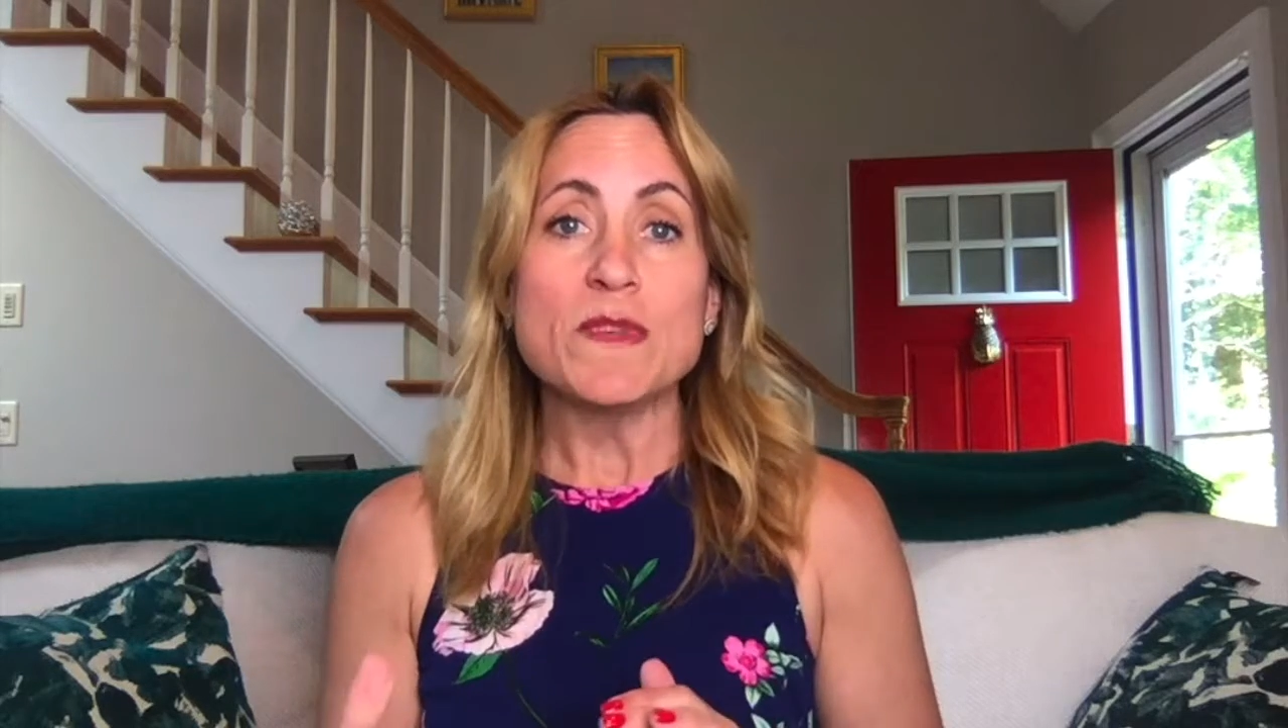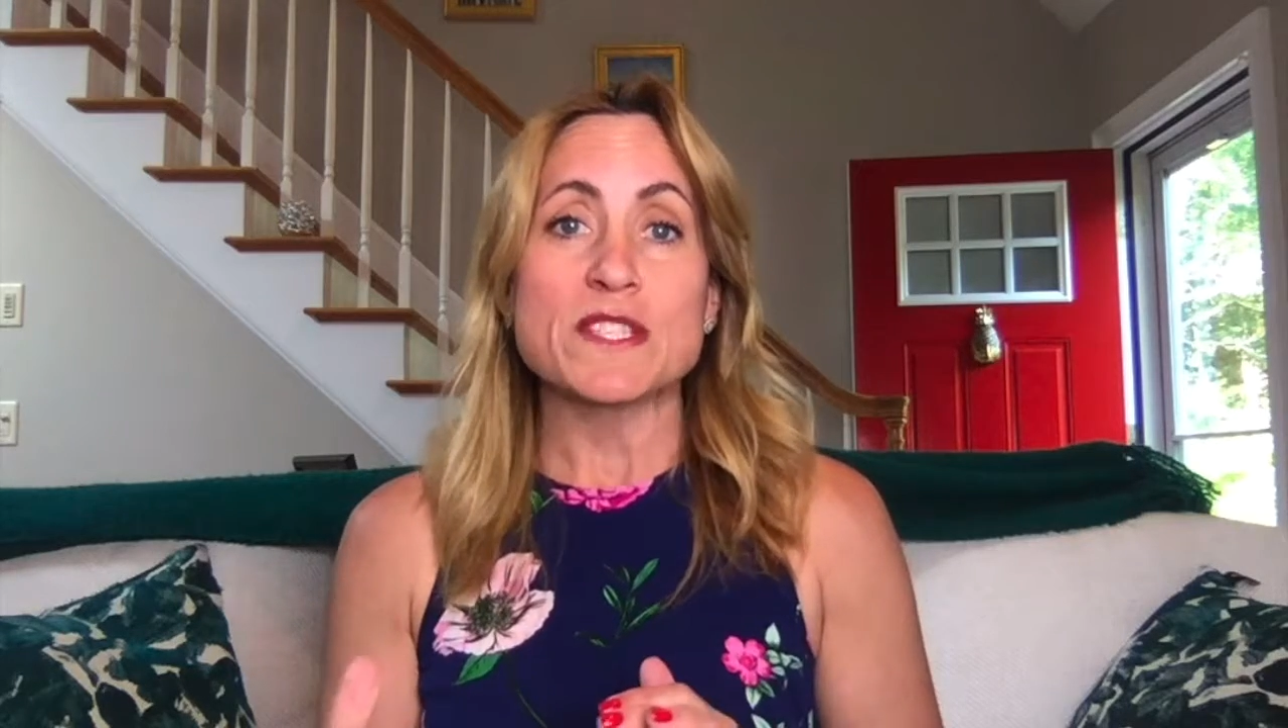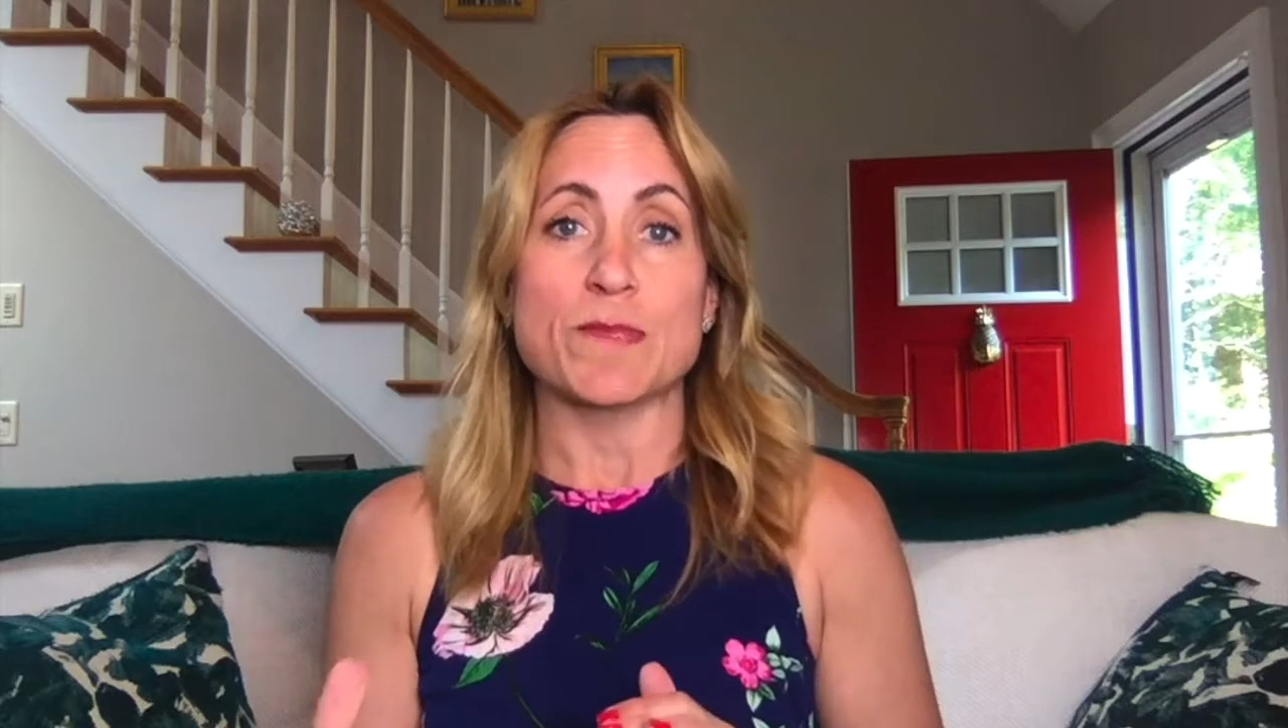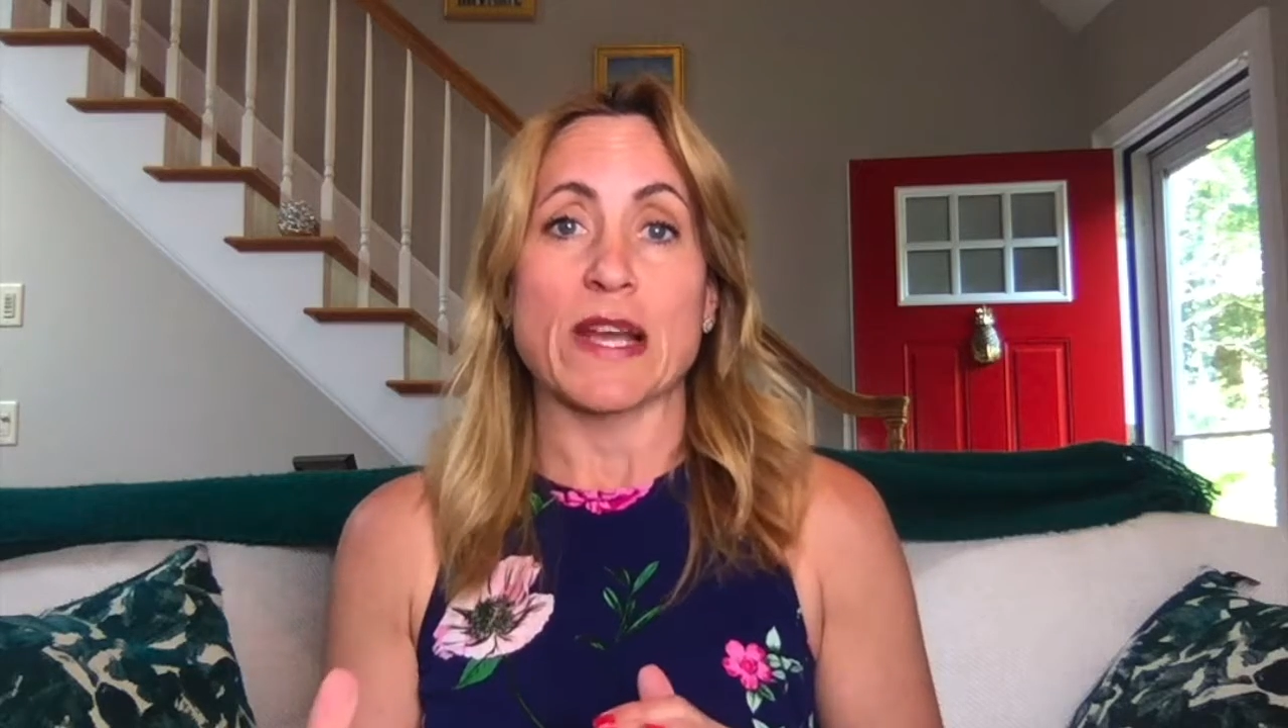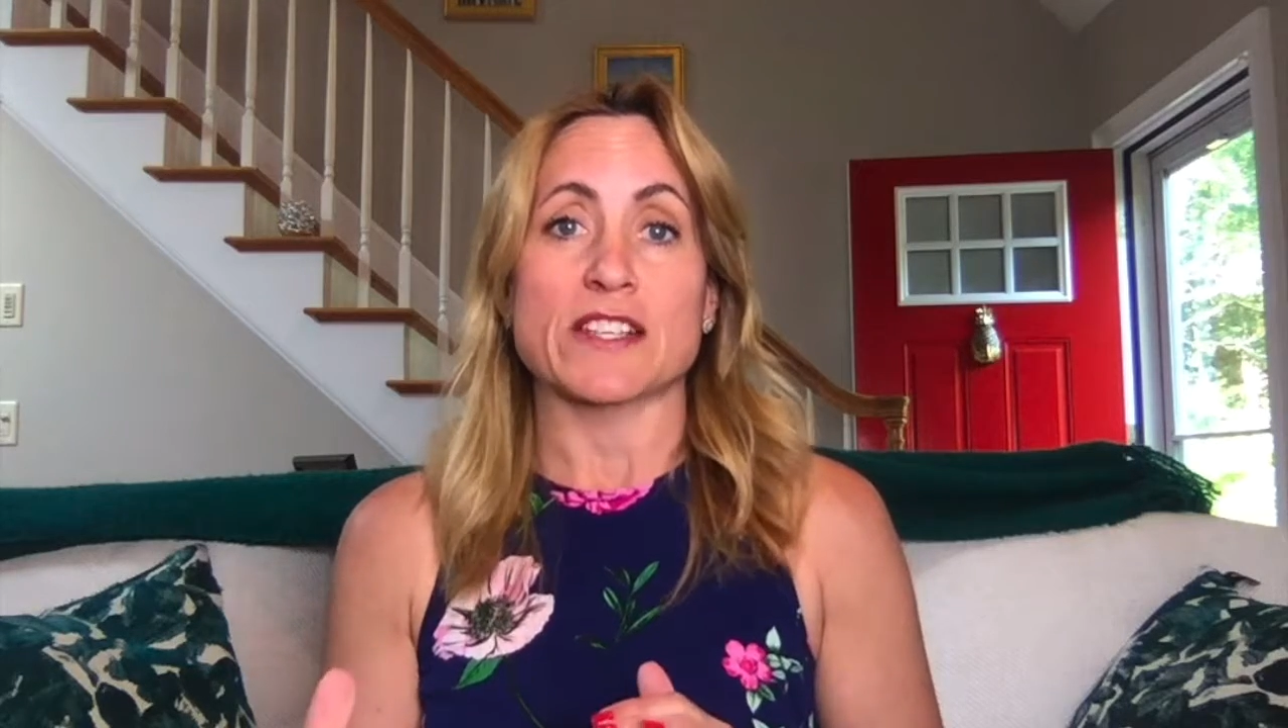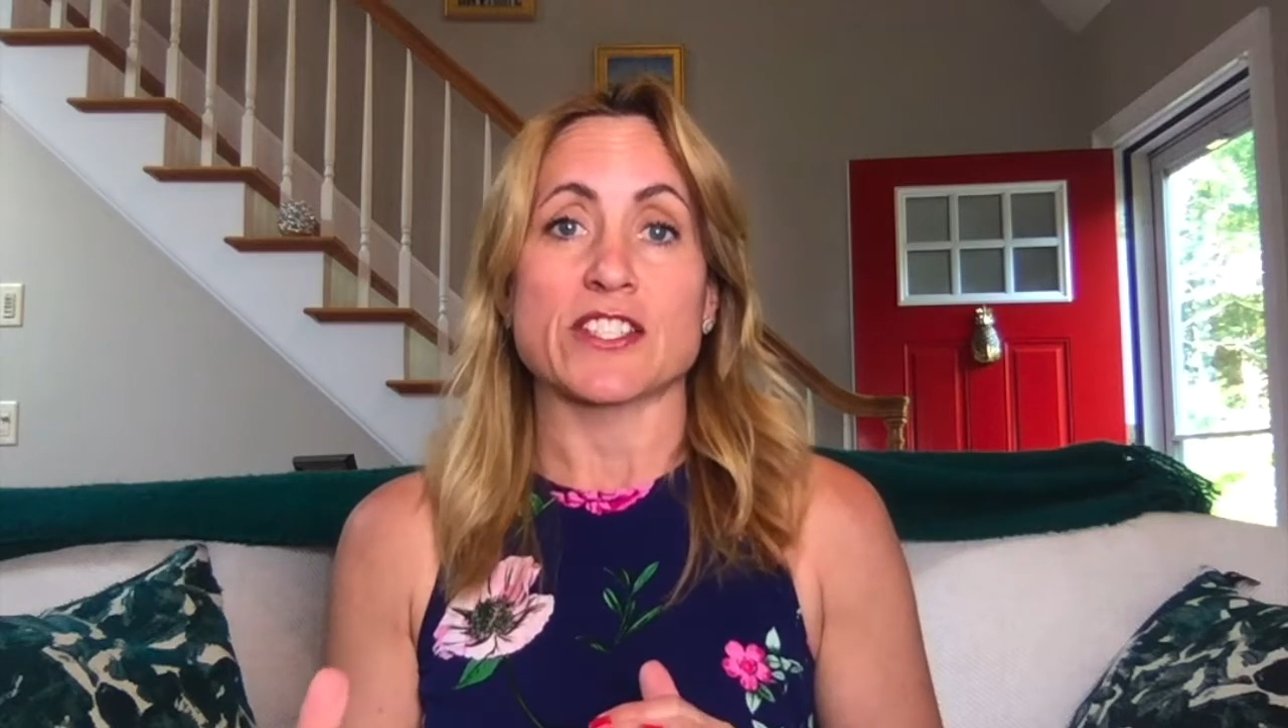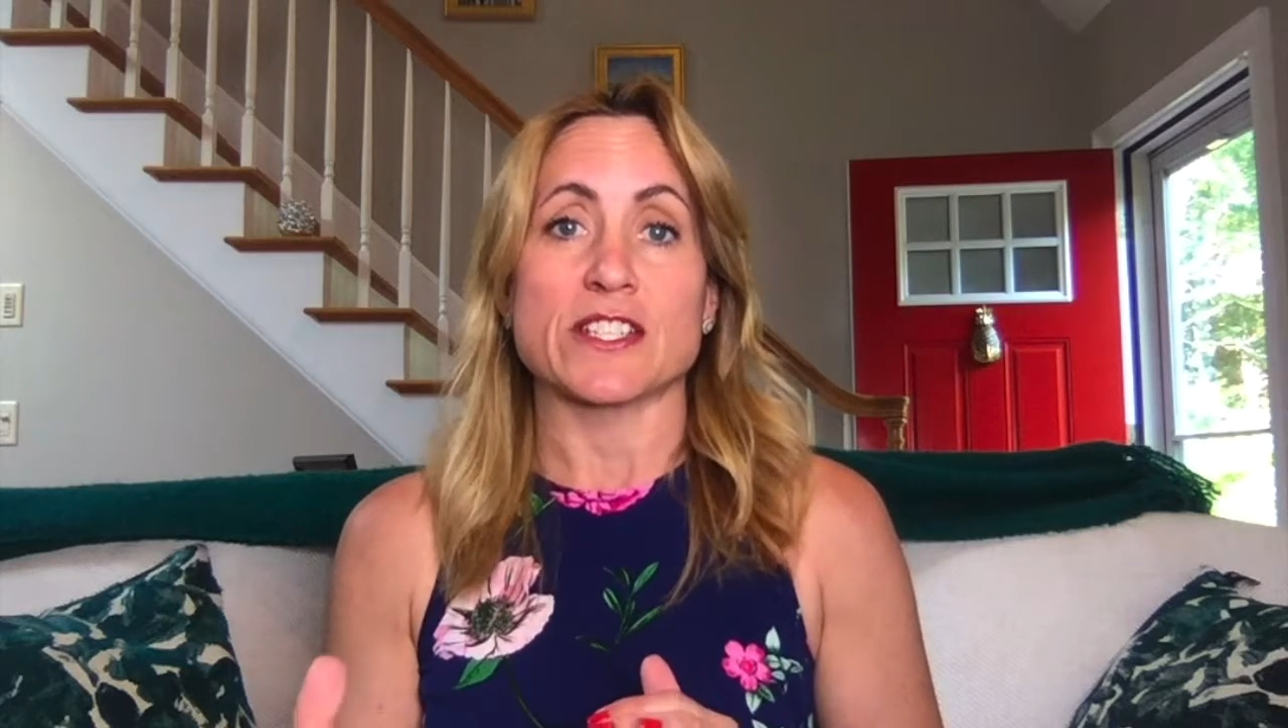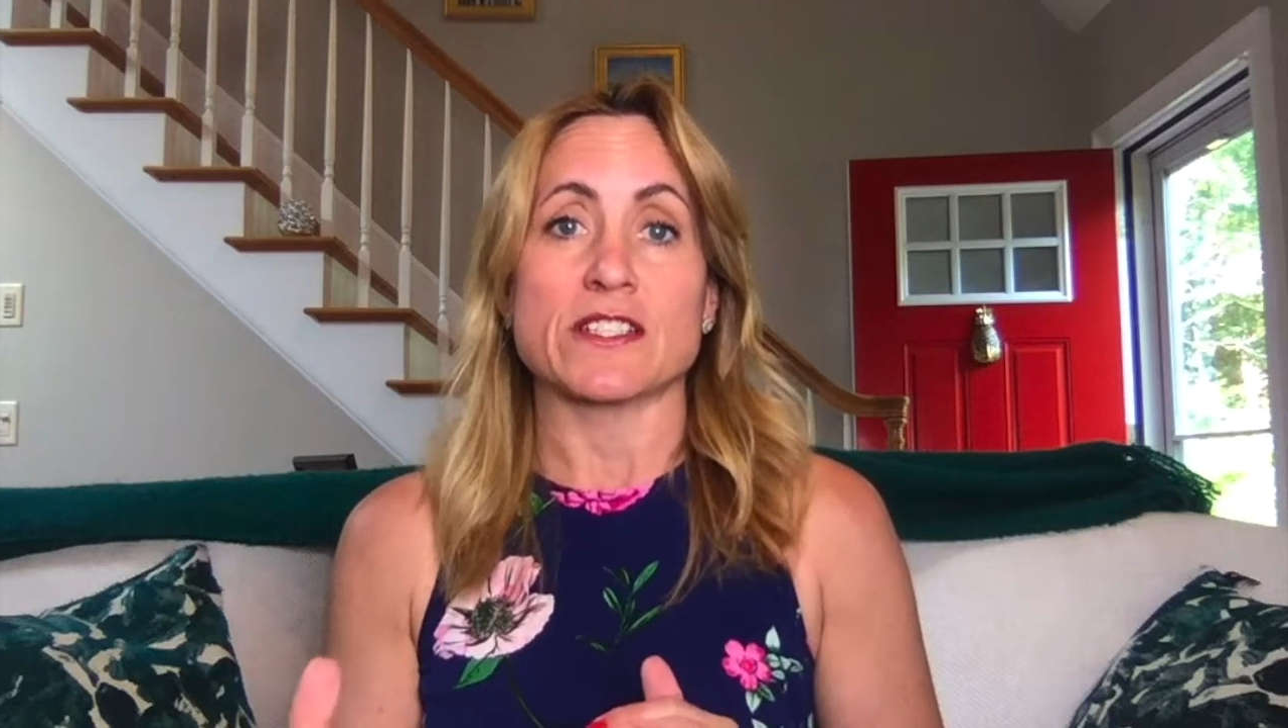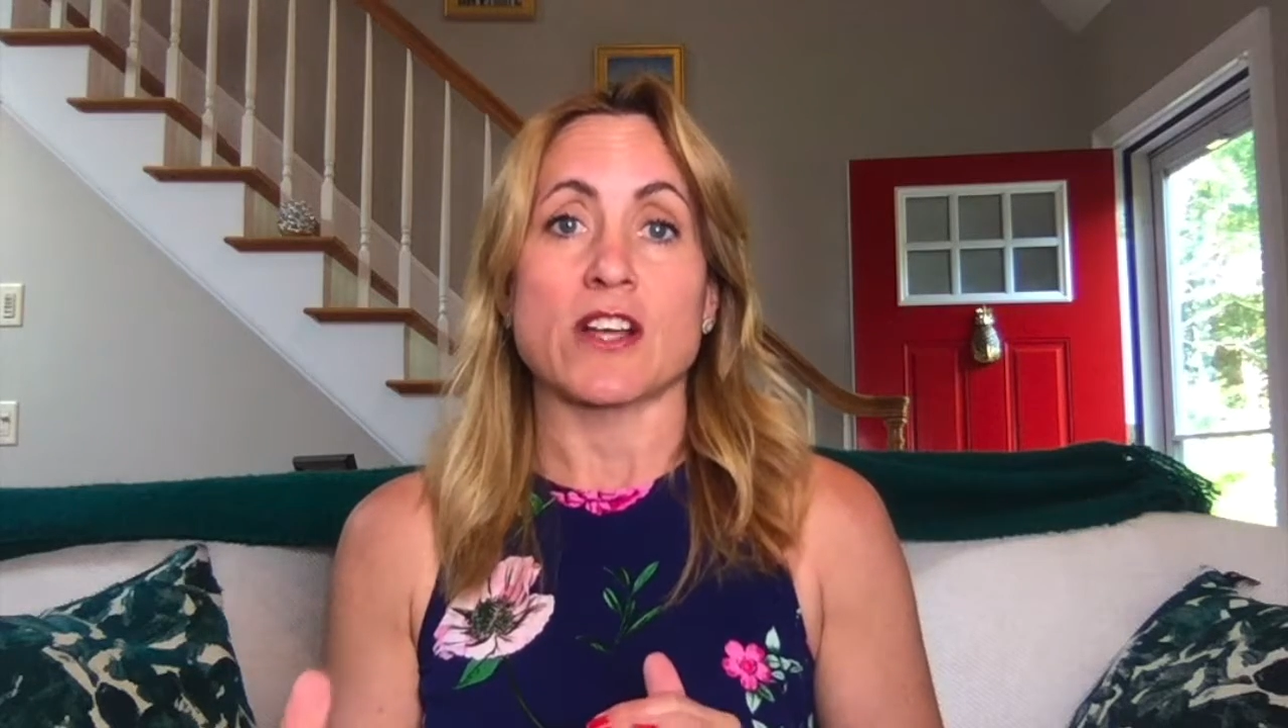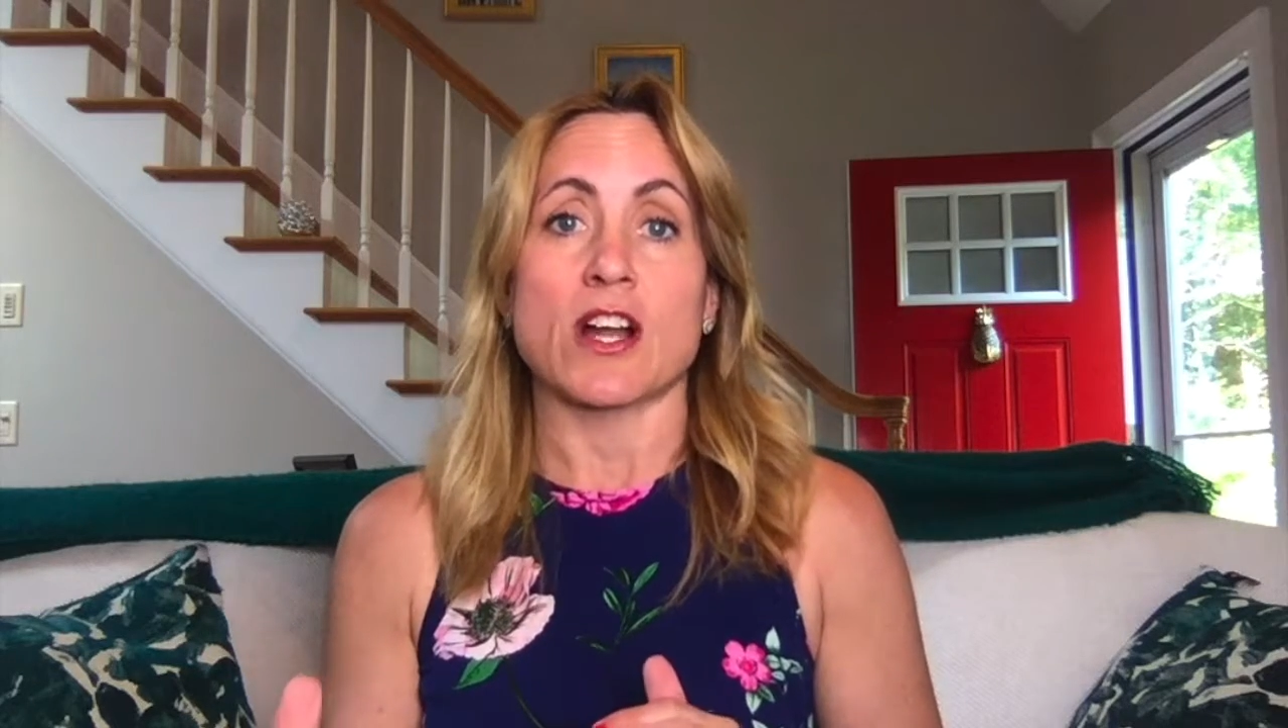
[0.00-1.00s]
inspections